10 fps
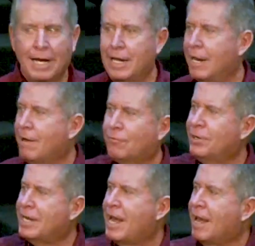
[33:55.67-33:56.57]
And
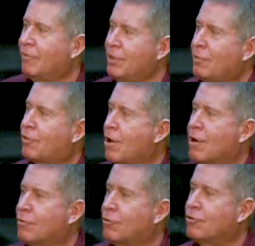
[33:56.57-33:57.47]
every day, these
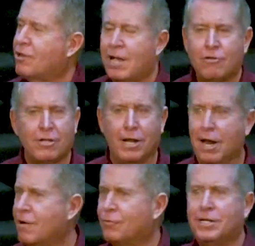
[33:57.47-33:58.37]
guards are changing, and
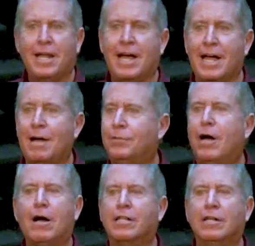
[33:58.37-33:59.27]
every day I'm
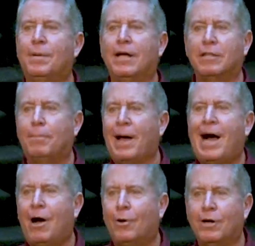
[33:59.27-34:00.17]
talking about the
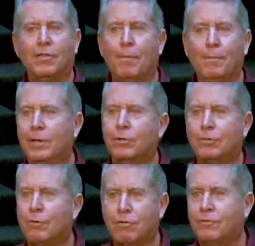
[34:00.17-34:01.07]
power and the
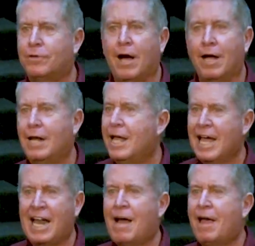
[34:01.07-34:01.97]
miracles of God.
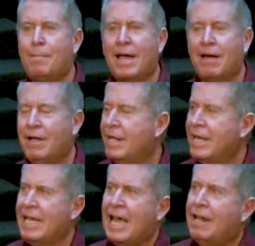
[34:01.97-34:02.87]
And I may,
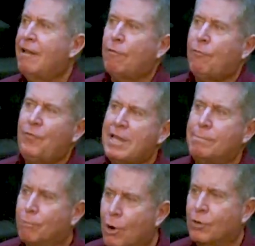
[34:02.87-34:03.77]
he had his
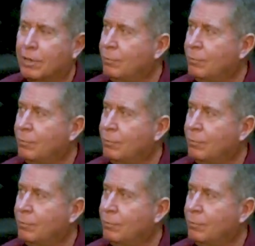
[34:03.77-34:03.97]
feet broken.